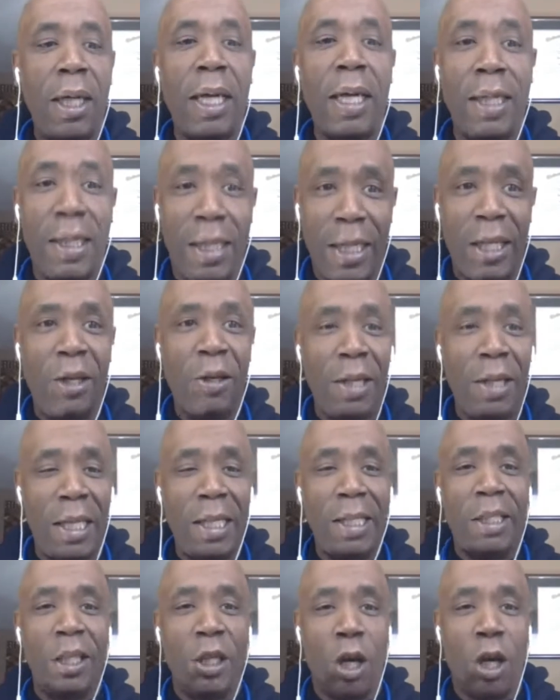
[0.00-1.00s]
And then you
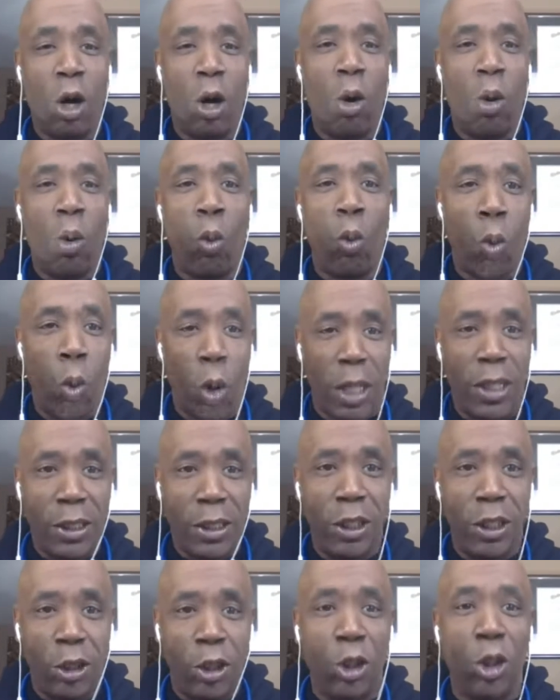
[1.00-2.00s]
need to know
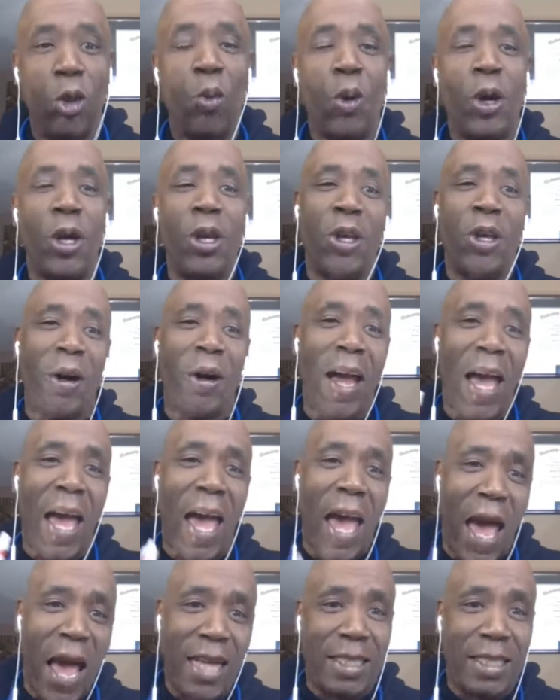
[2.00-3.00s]
what to do when you're
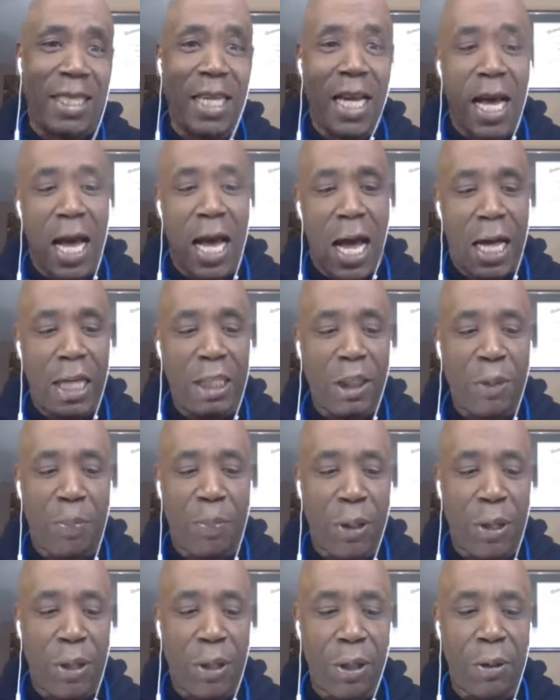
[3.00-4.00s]
at the
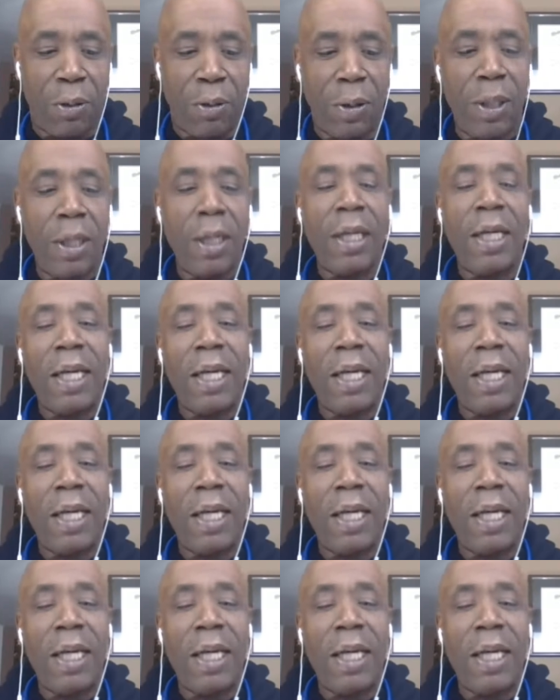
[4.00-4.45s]
hospital.